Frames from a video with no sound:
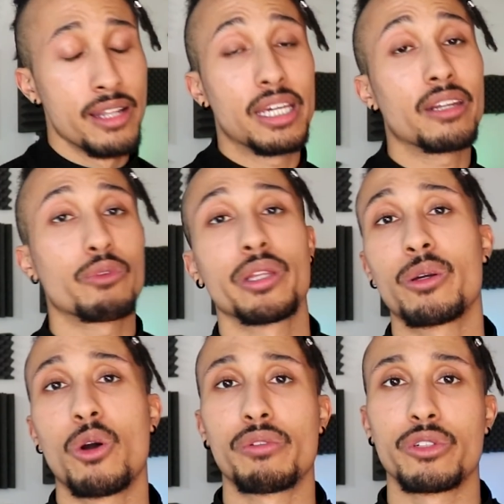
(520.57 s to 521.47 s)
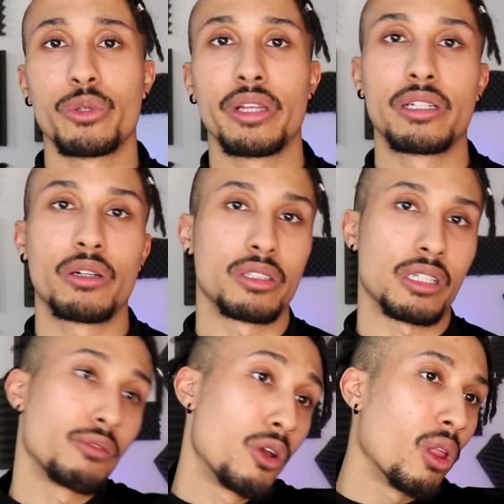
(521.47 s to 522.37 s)
Didn't really go over Duolingo
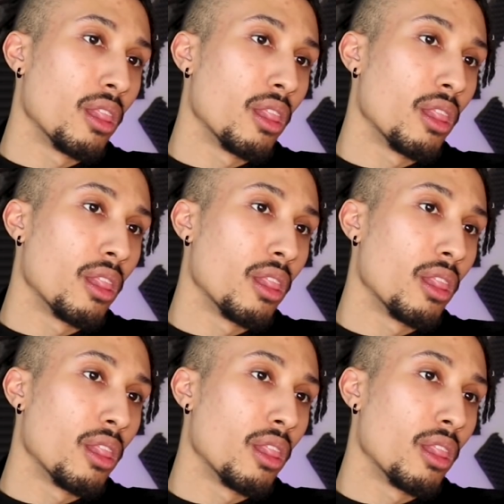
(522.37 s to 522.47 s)
because I know